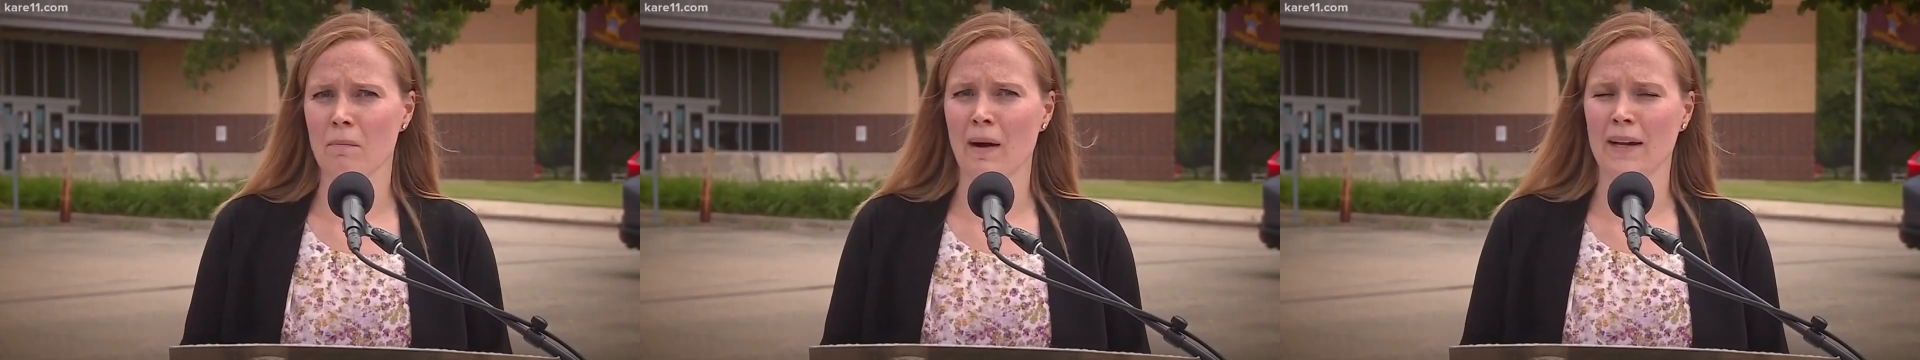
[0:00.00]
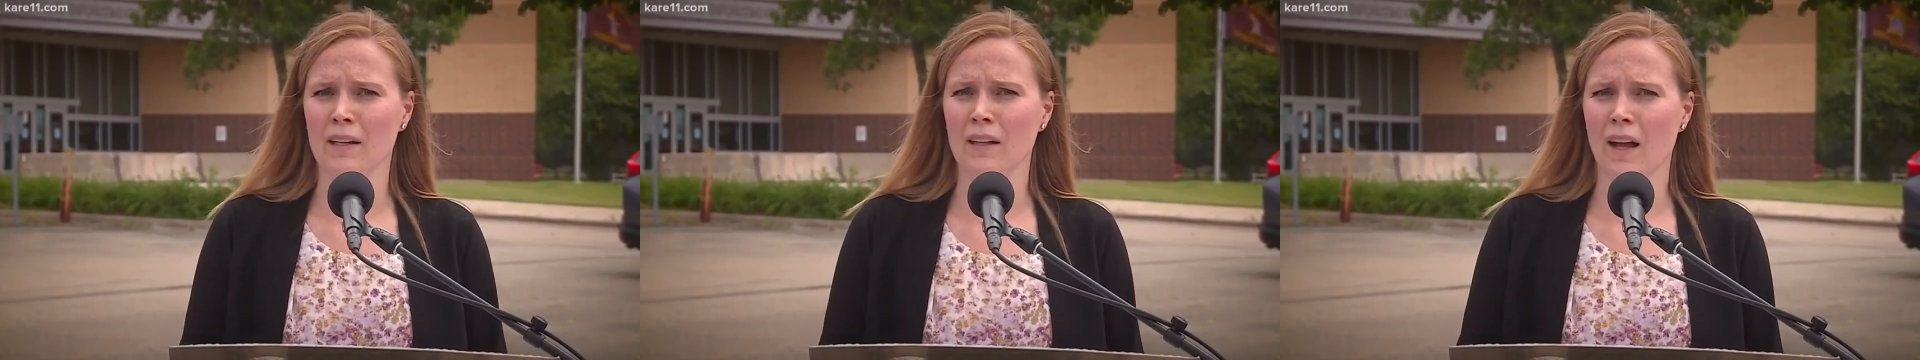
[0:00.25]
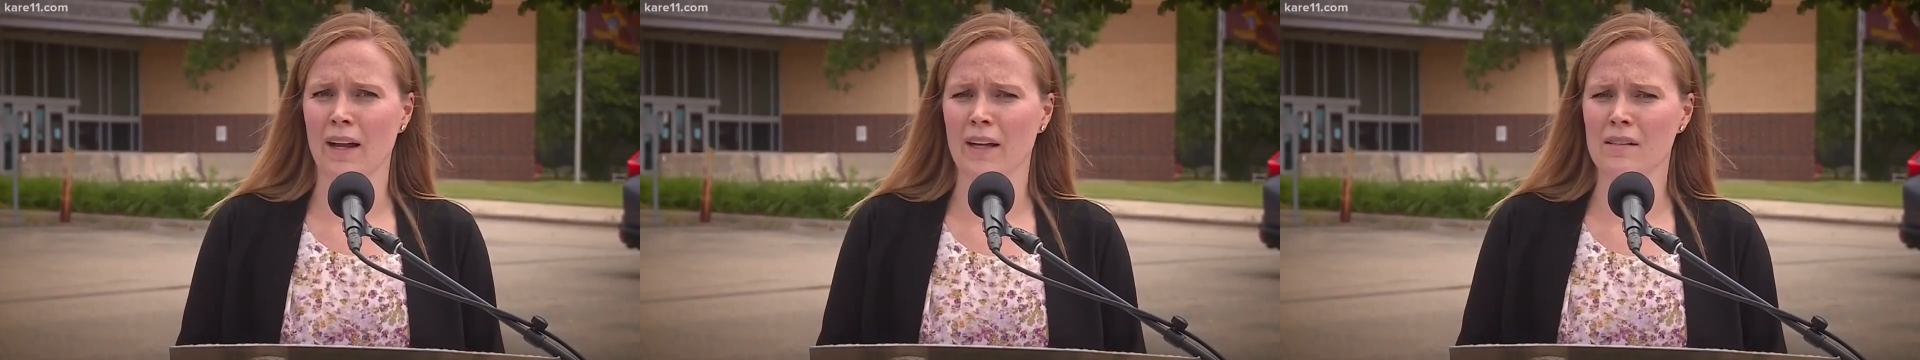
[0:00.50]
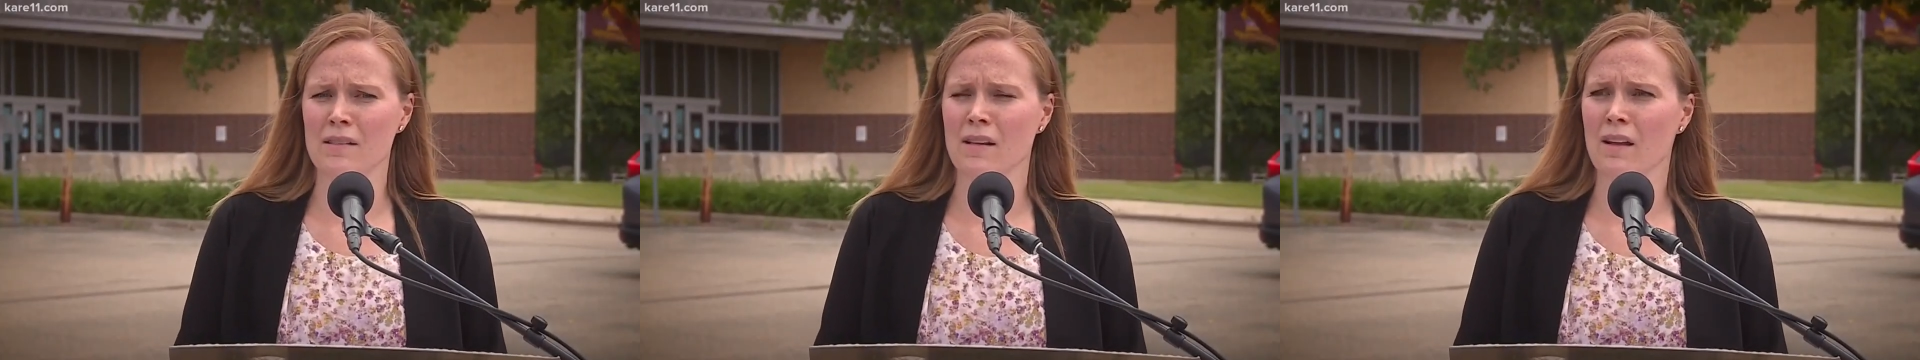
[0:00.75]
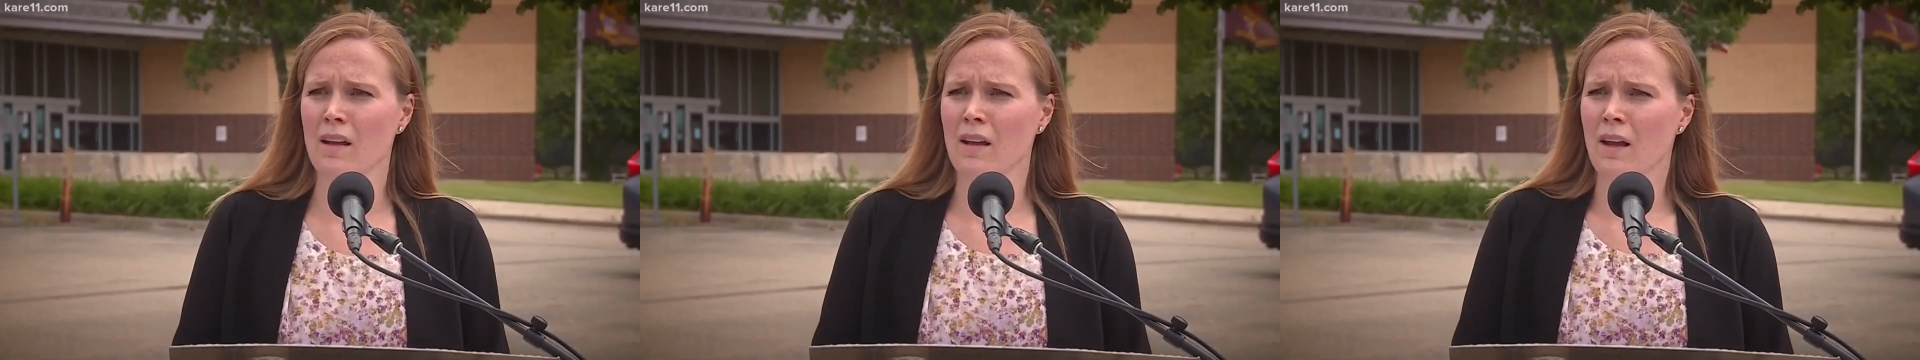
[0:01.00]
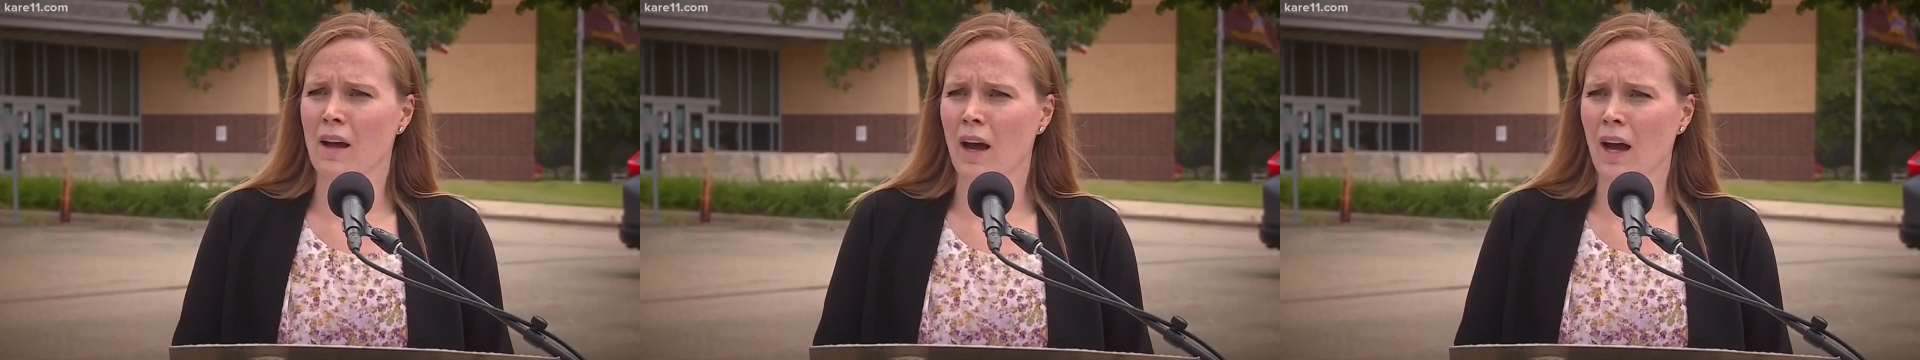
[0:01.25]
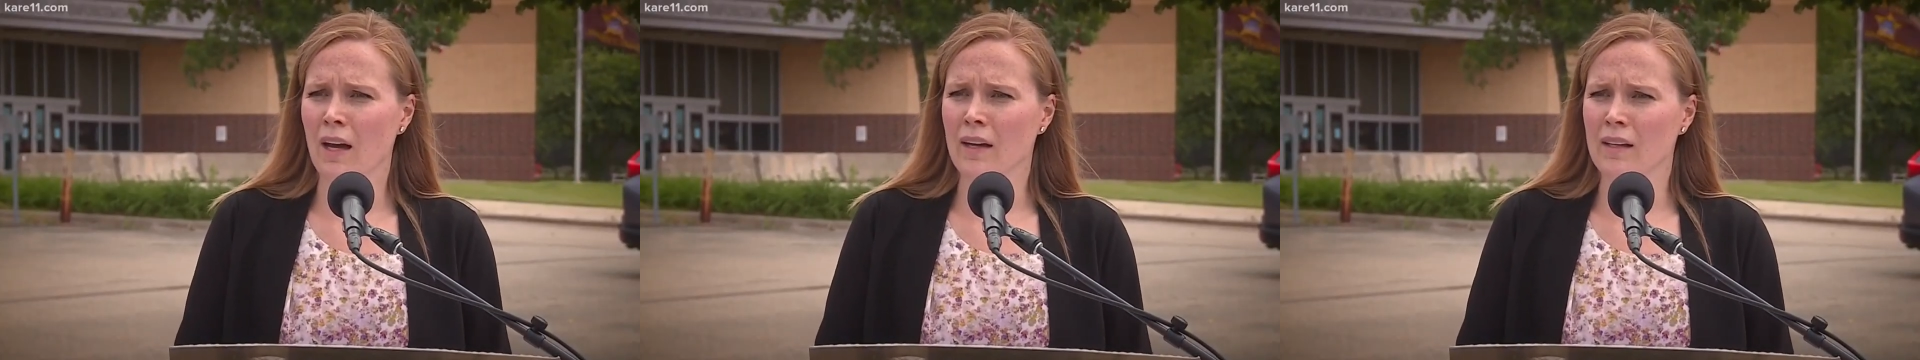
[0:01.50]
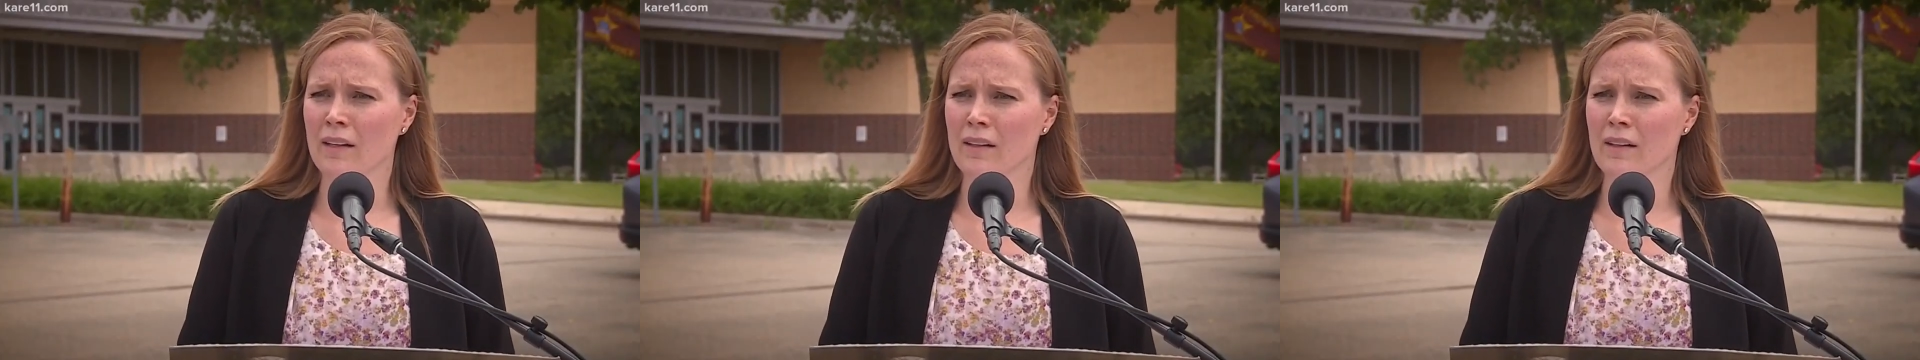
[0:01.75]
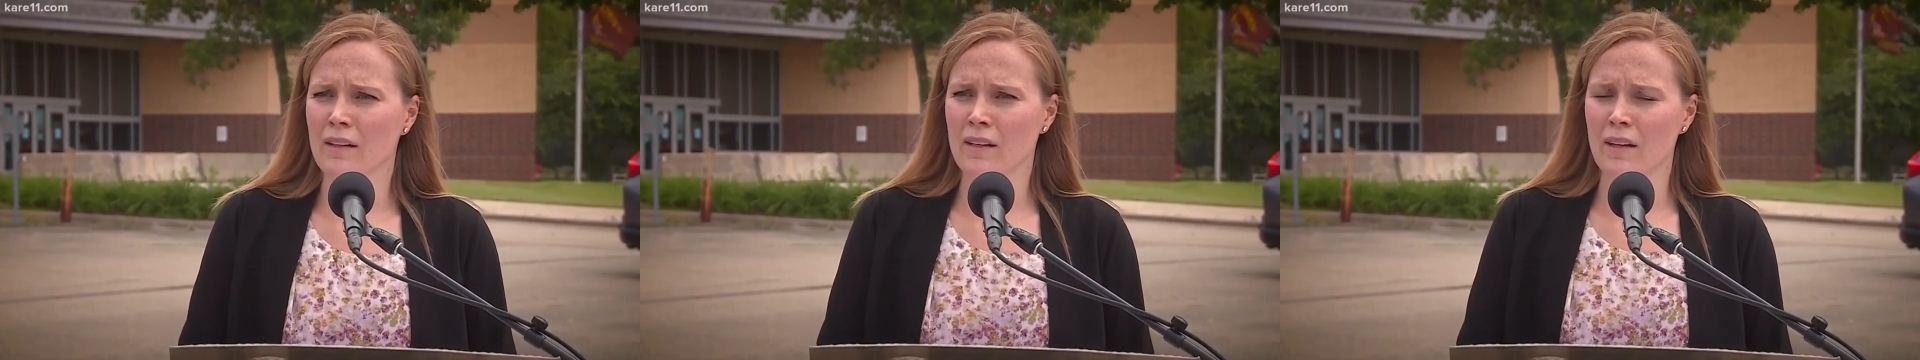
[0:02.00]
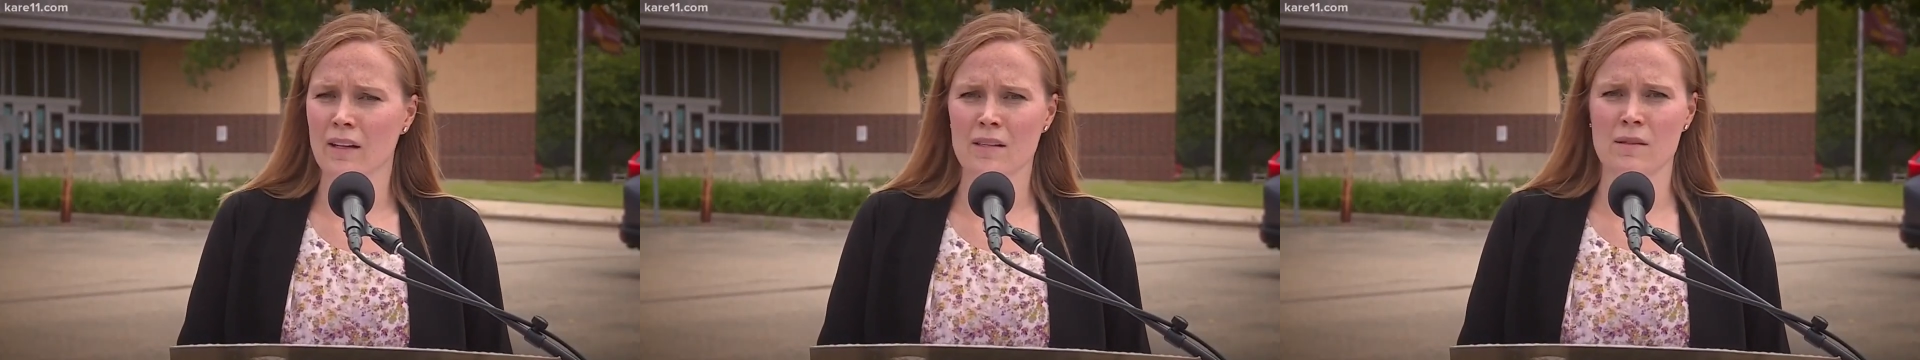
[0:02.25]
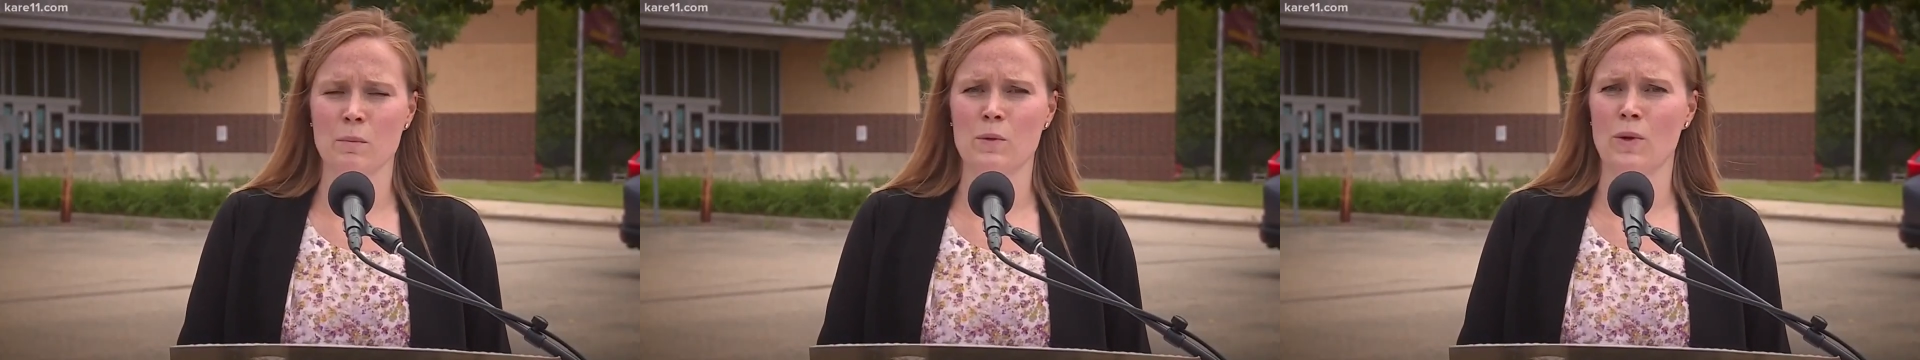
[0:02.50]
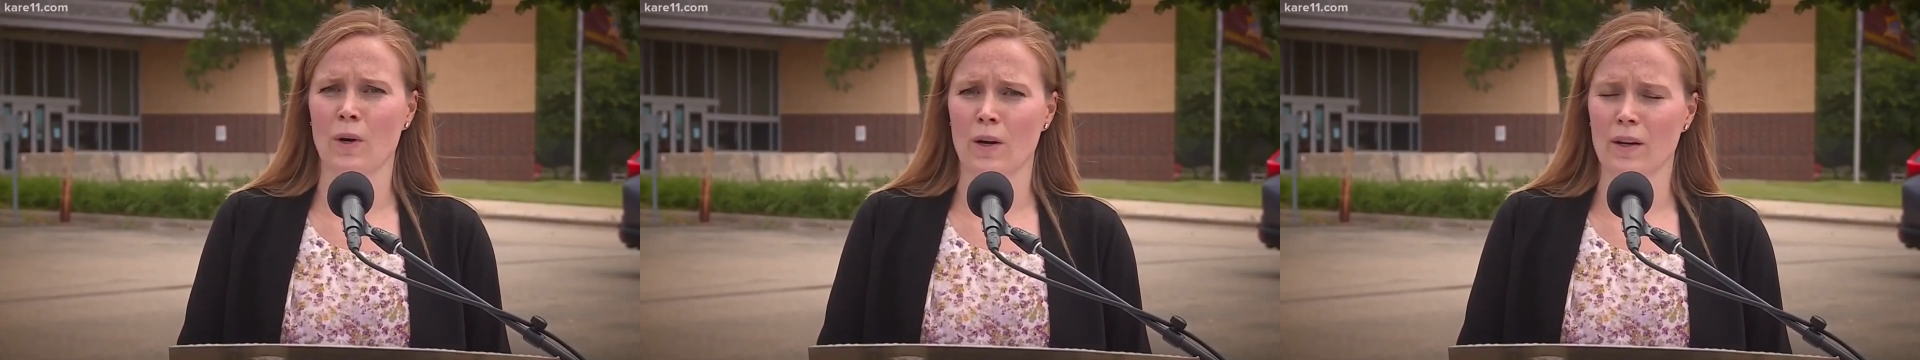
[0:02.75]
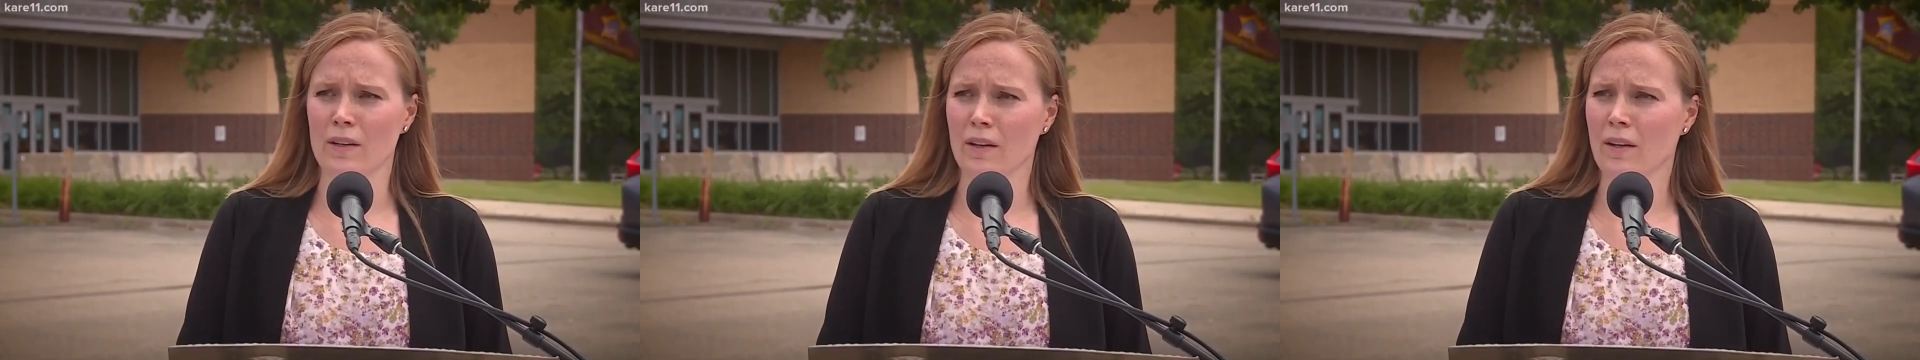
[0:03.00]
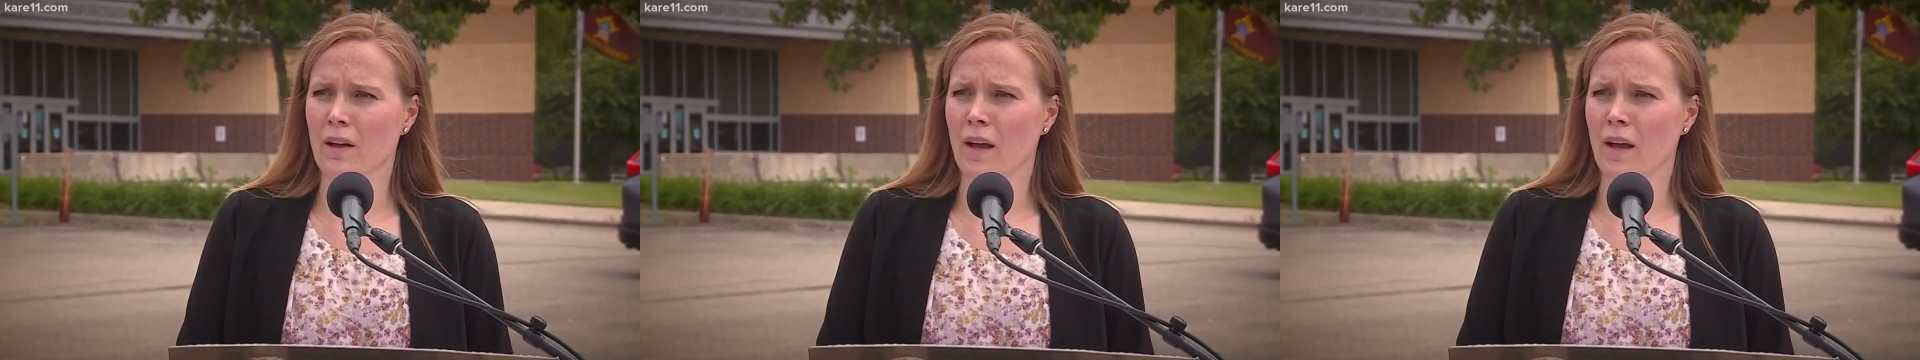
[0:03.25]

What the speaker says: my clients is absurd.